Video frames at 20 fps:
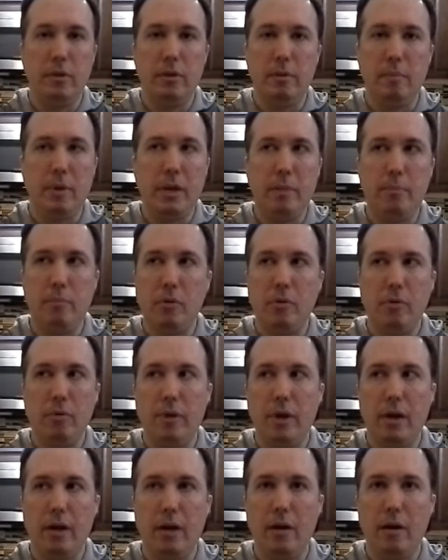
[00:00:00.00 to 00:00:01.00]
the people
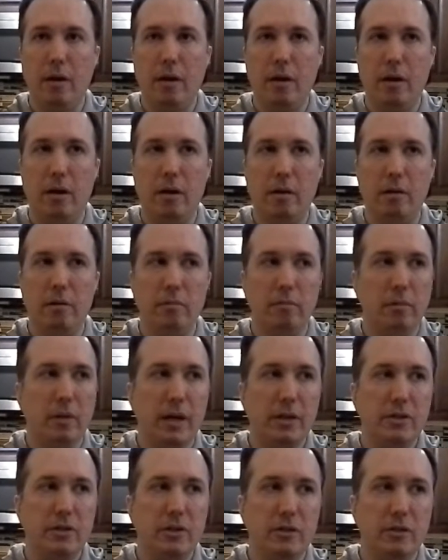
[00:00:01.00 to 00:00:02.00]
that are
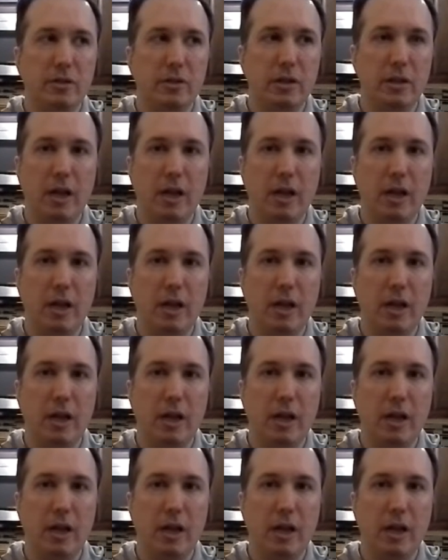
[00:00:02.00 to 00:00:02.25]
licensed